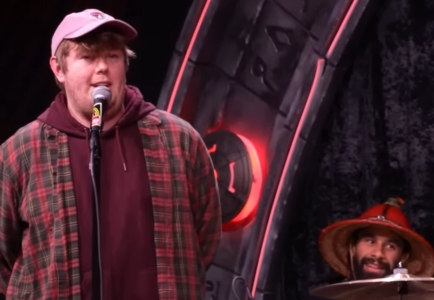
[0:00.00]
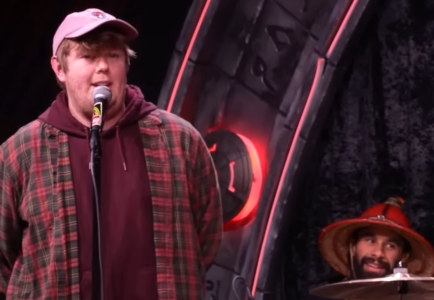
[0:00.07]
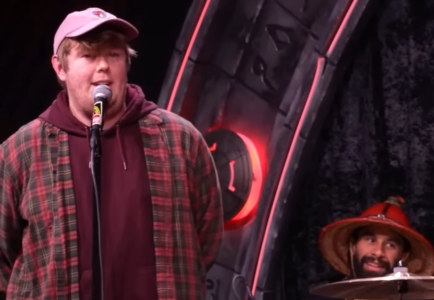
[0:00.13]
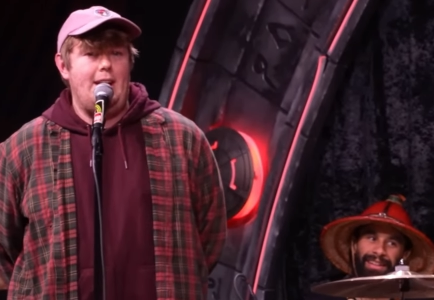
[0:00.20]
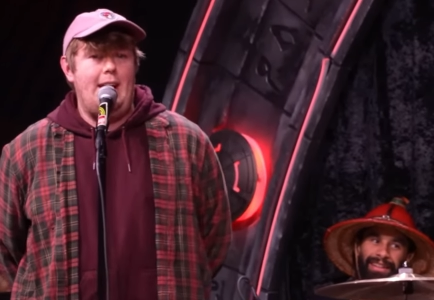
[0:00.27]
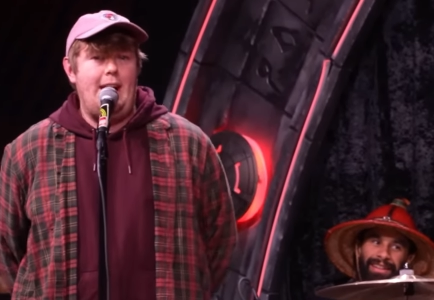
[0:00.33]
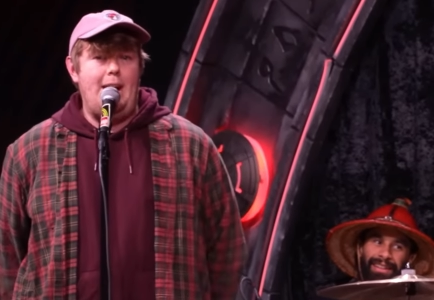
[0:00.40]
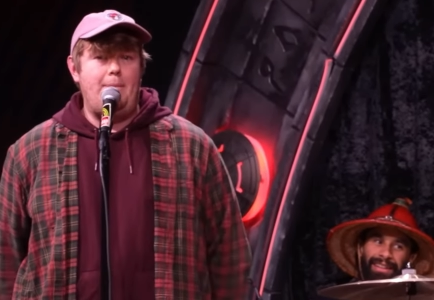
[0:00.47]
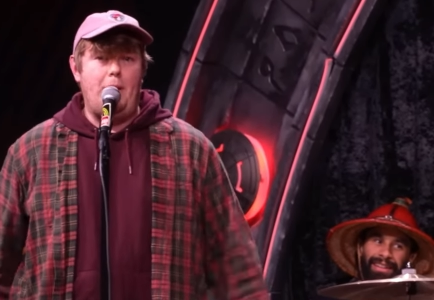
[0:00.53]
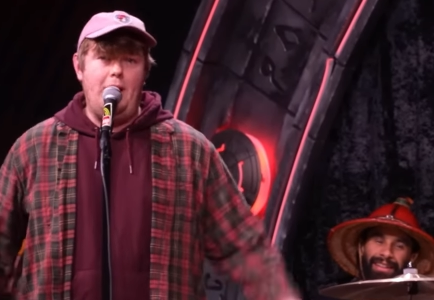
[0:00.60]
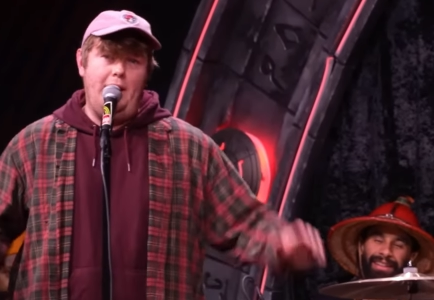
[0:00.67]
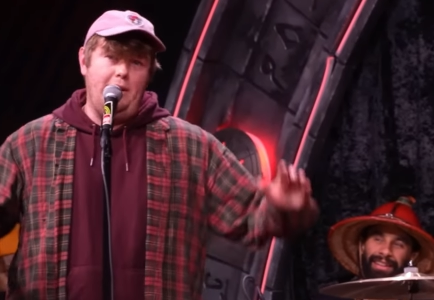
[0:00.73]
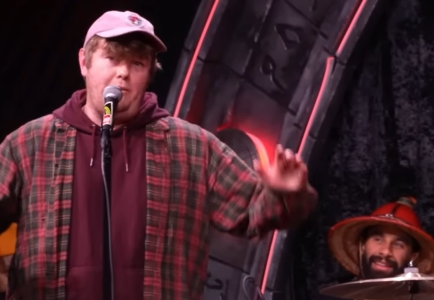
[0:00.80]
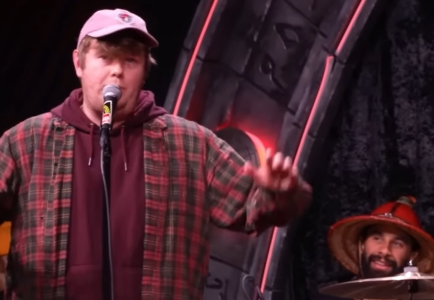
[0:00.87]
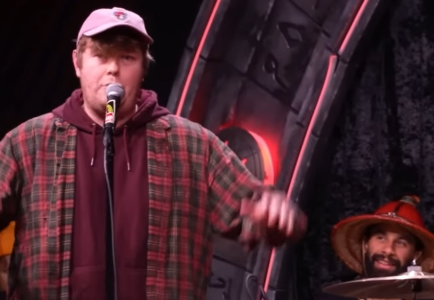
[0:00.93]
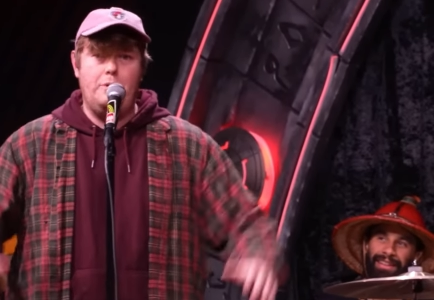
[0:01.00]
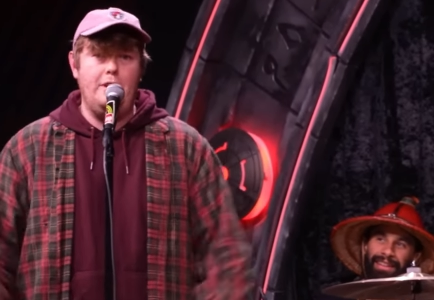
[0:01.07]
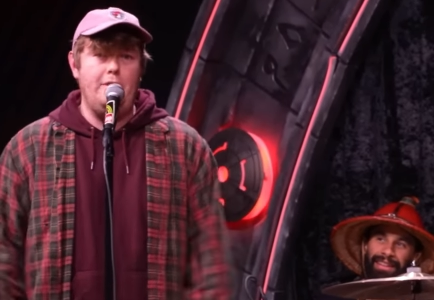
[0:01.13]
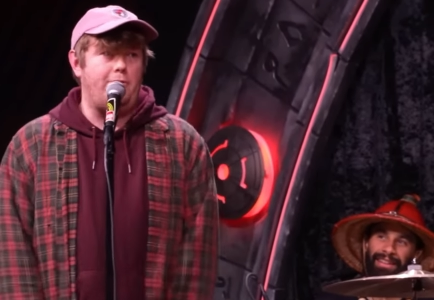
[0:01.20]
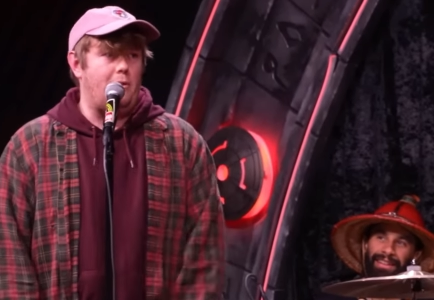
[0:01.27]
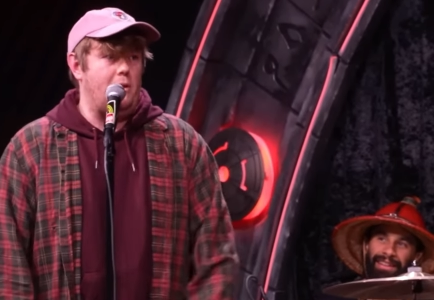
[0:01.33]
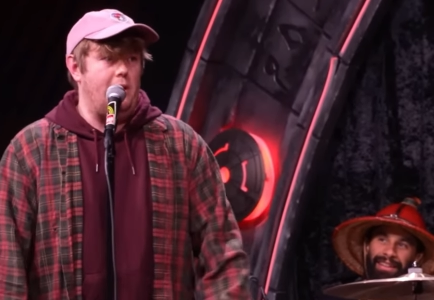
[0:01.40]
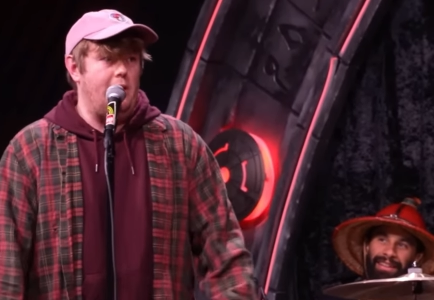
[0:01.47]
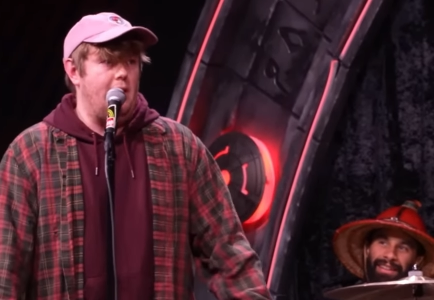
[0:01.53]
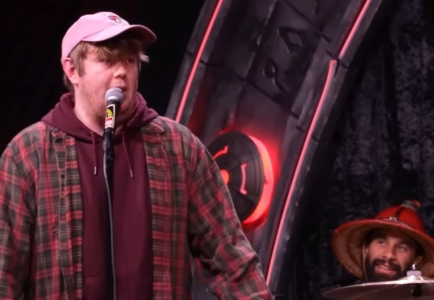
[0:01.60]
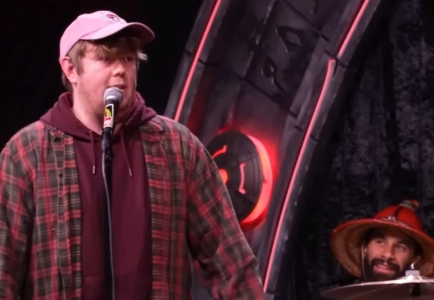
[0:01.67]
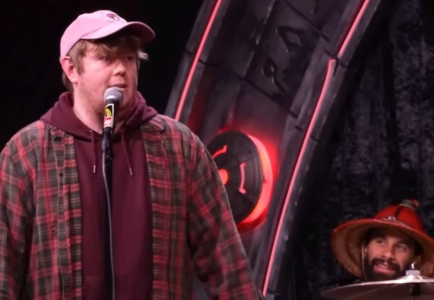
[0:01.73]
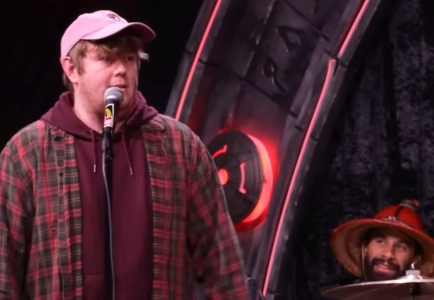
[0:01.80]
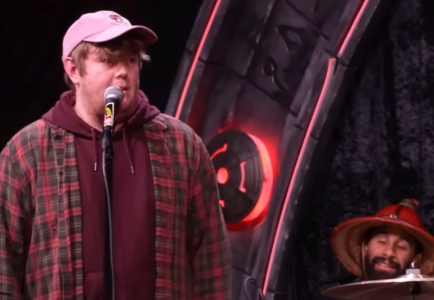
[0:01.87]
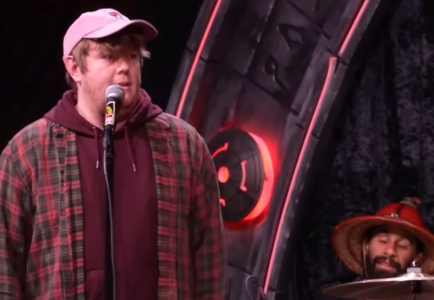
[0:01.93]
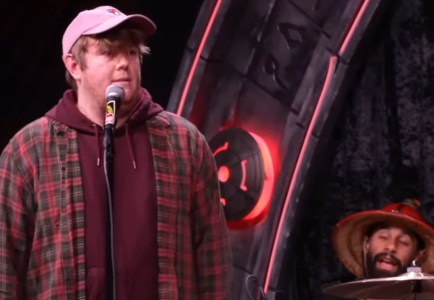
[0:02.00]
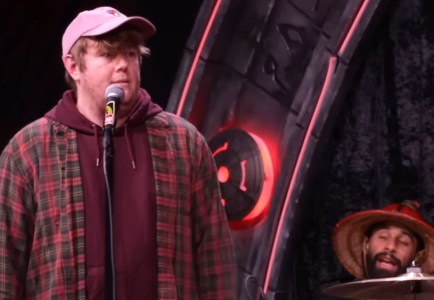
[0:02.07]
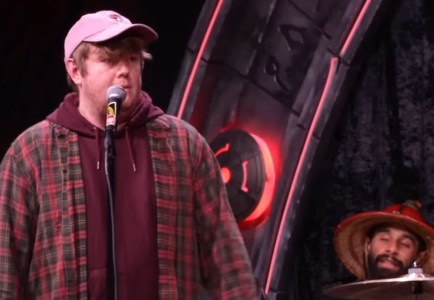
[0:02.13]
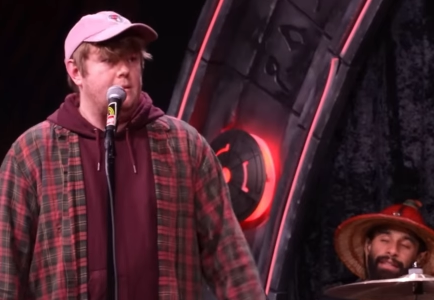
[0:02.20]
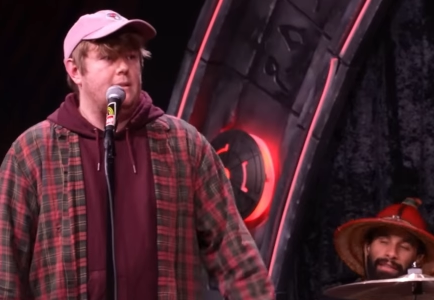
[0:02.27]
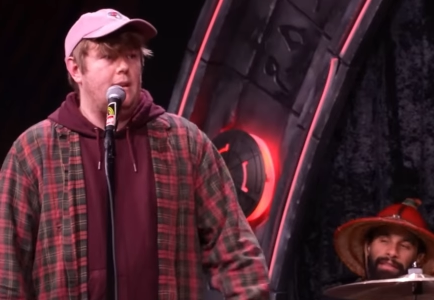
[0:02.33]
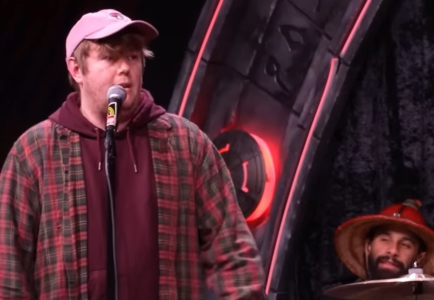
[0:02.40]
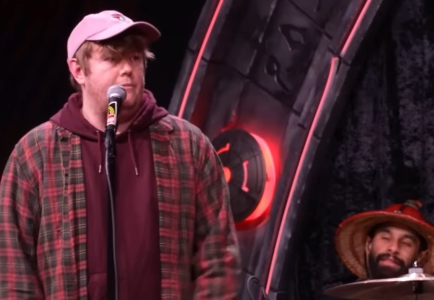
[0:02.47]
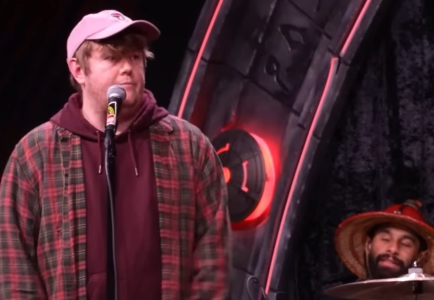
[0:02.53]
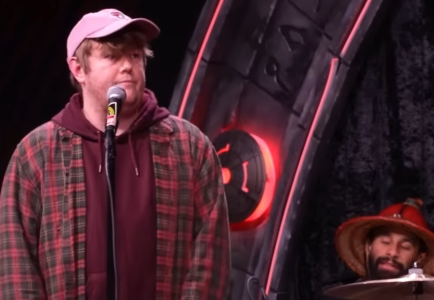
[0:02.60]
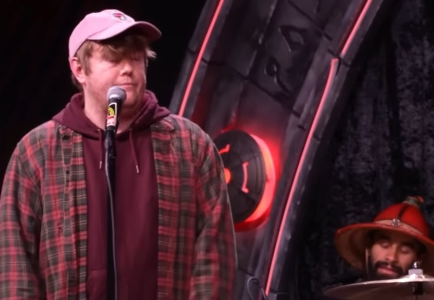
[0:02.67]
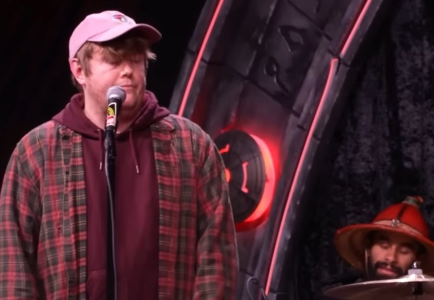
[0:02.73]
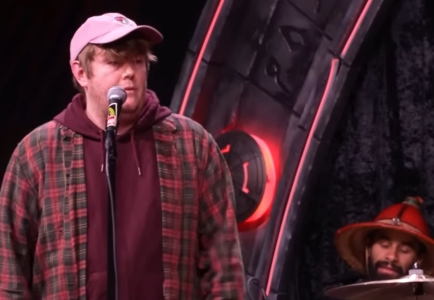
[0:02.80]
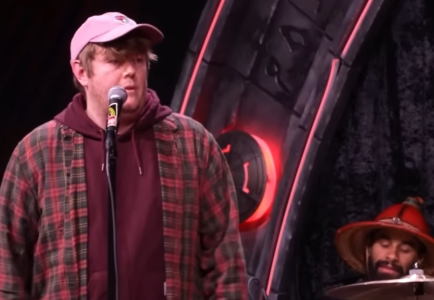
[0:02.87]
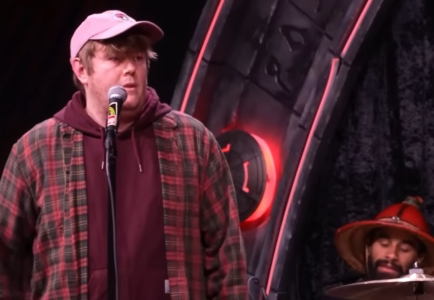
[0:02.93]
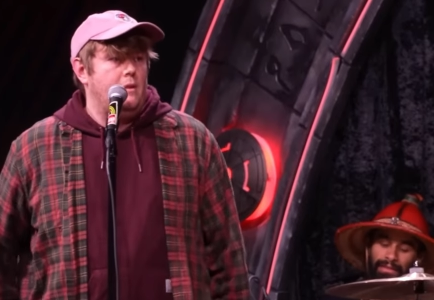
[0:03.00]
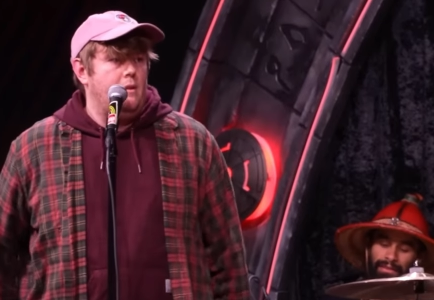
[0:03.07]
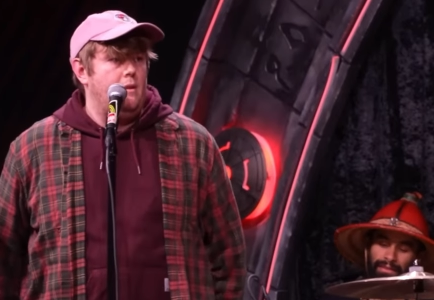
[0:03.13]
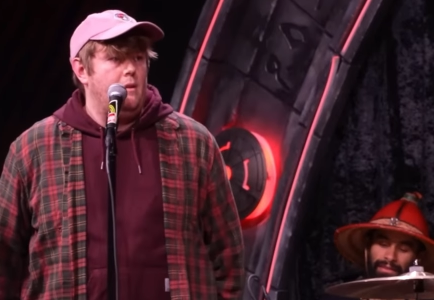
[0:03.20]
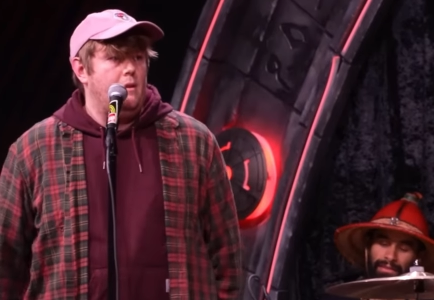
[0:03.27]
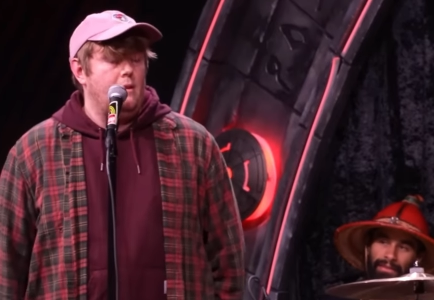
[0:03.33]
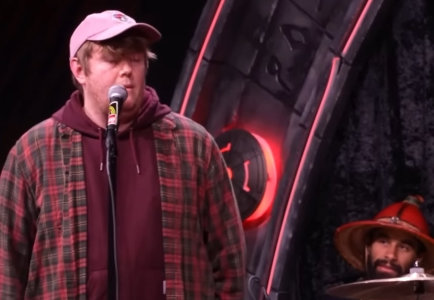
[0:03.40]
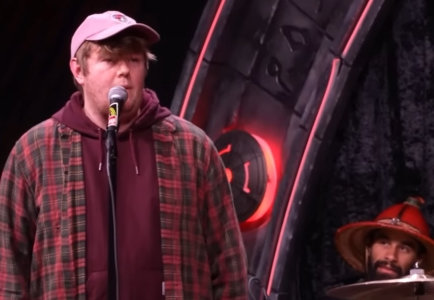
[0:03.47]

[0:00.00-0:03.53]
Speaker 1: Uh, probably like three, four years. Nice. So. What do you do for work?